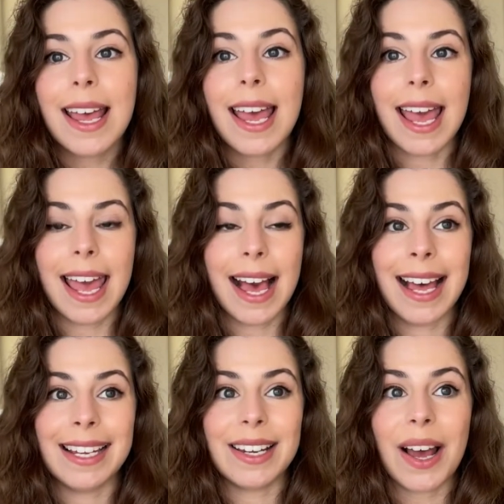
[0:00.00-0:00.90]

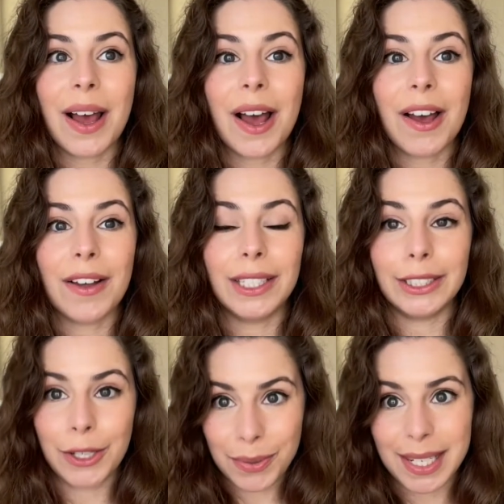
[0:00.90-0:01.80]
And
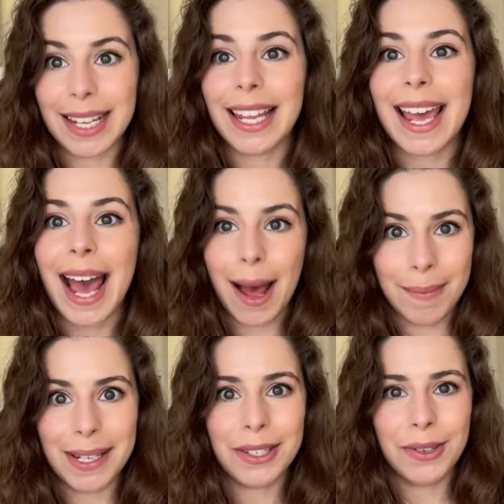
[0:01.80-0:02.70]
UCLA
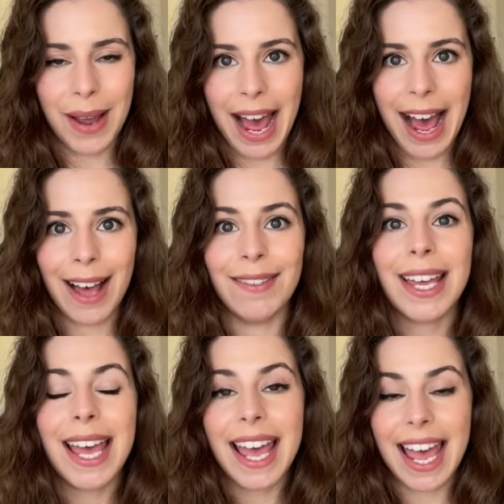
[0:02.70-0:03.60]
happens to have
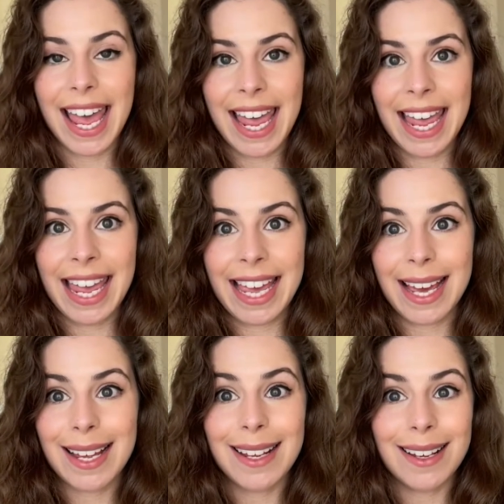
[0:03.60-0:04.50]
a
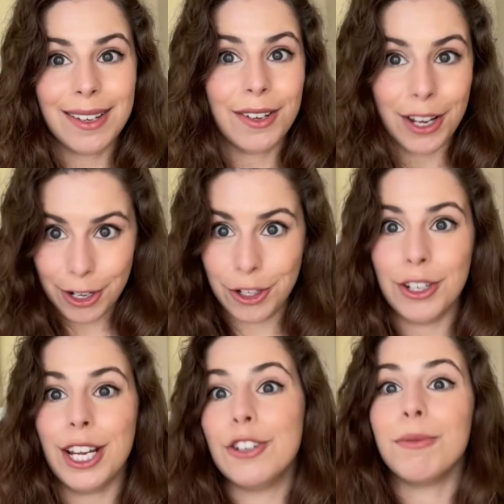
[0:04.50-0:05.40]

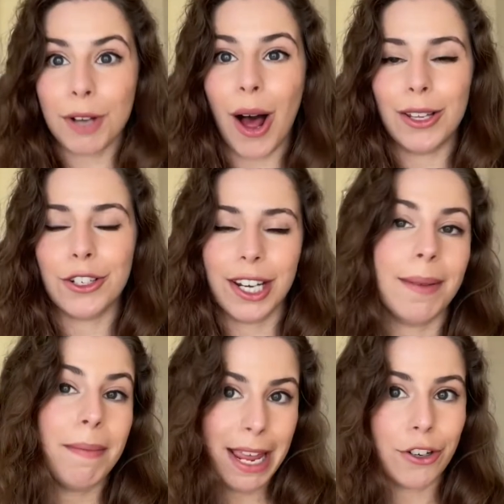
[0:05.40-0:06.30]
Egyptology
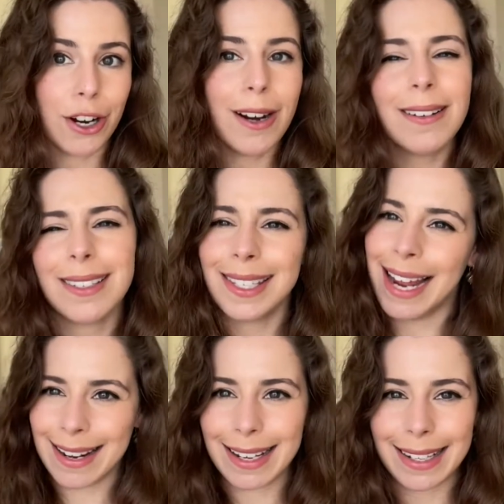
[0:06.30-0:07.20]
major. It's
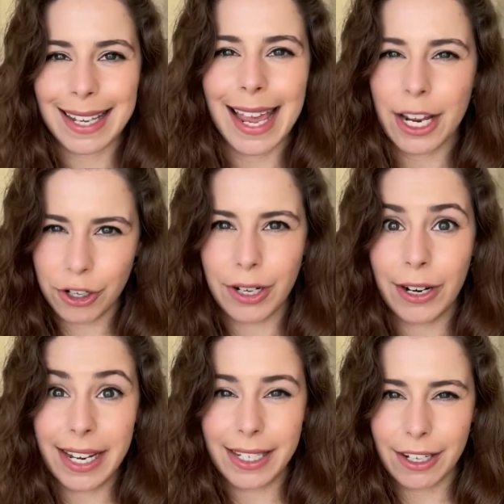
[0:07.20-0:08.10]
technically ancient Near
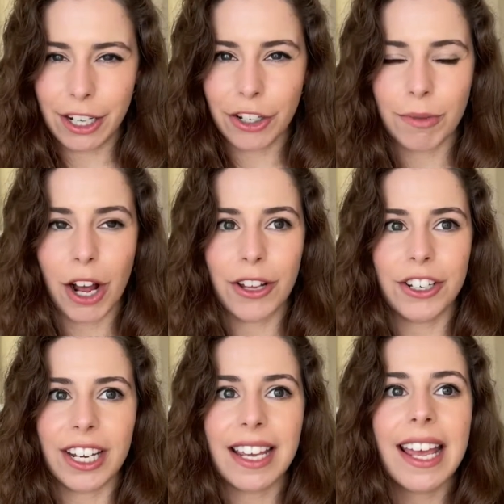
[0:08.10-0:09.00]
East and
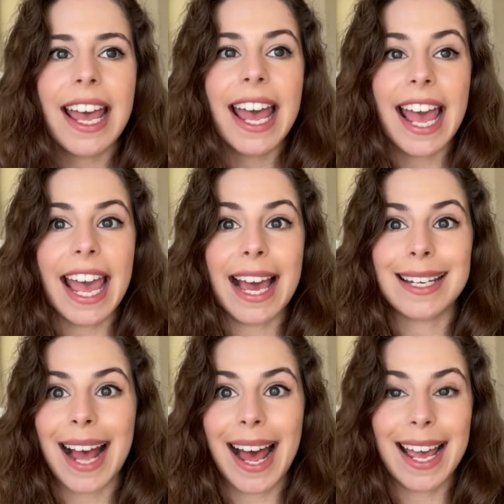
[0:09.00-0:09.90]
Egyptology. And
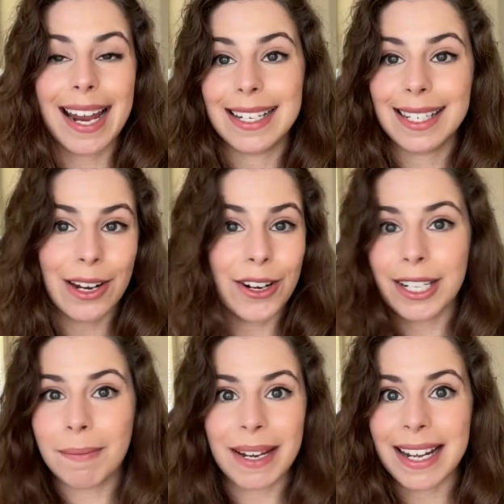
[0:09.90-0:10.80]
I had a
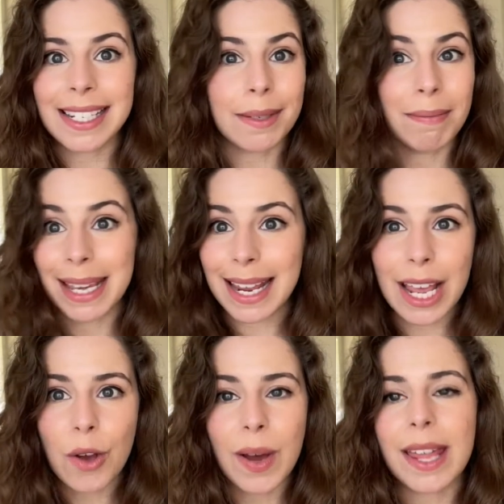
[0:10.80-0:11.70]
serendipitous
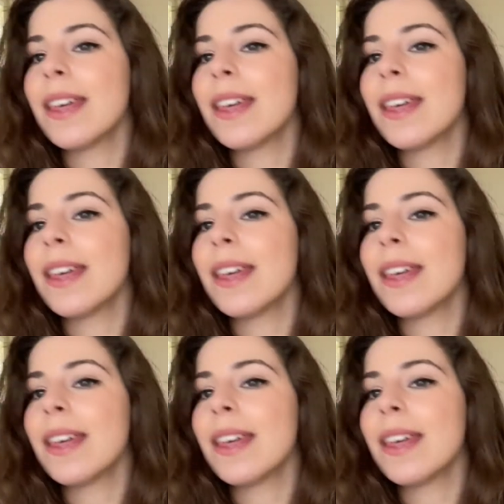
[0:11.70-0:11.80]
meeting with